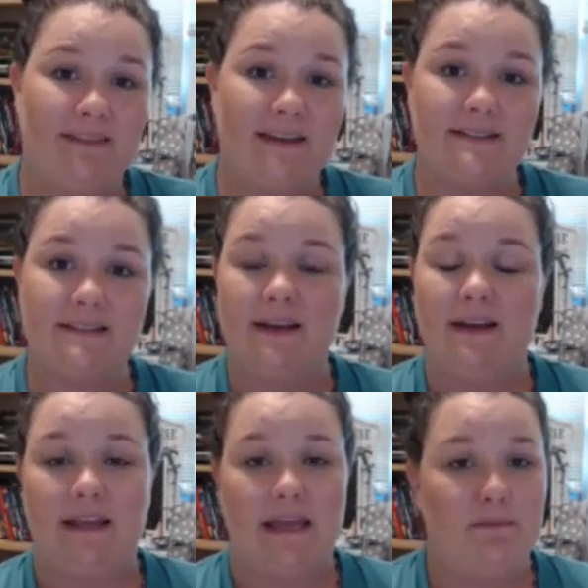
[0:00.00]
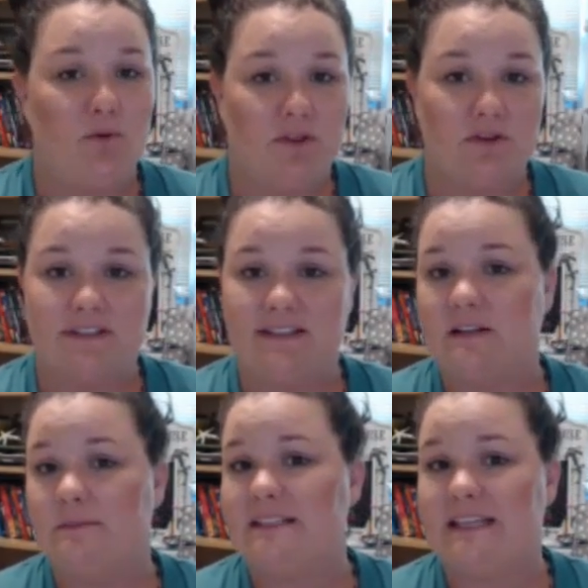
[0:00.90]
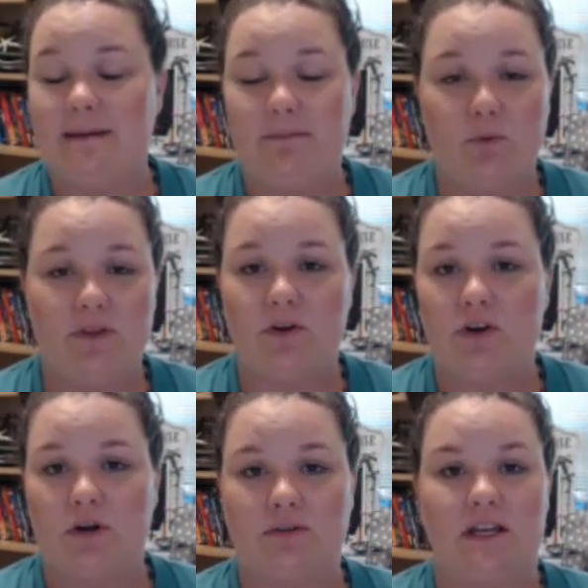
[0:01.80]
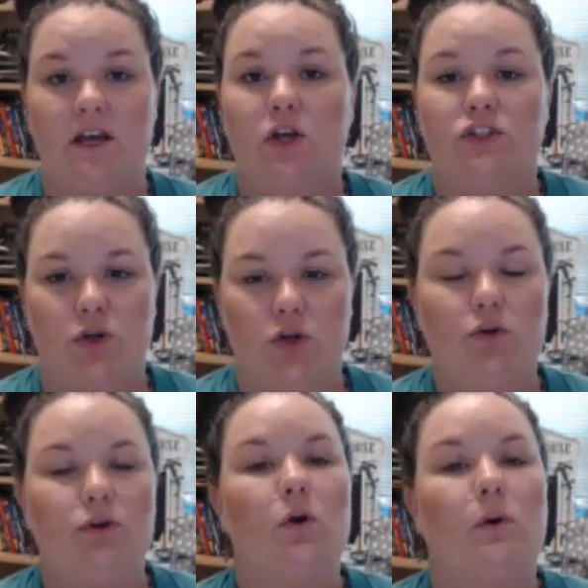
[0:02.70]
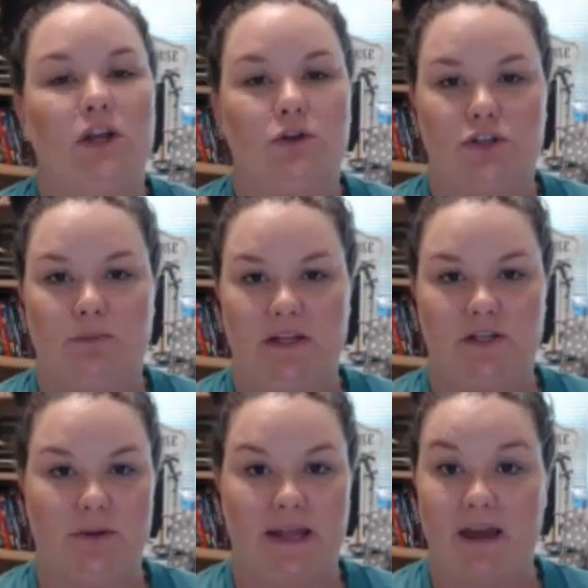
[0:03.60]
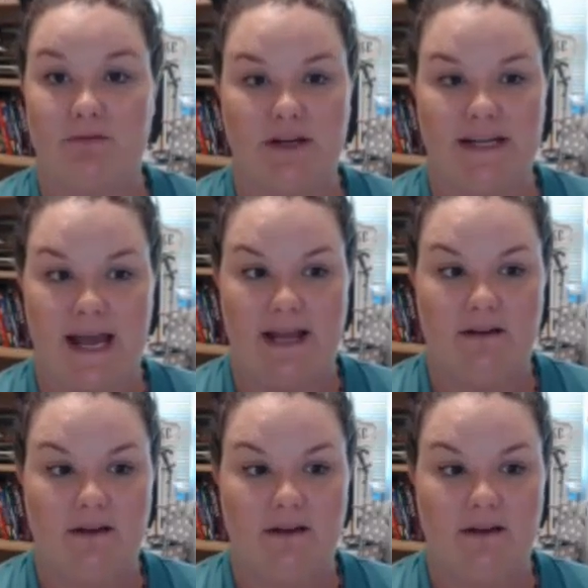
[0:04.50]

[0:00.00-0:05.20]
this, keep it with your syllabus, keep it with your notes, so you know what you should be doing every day.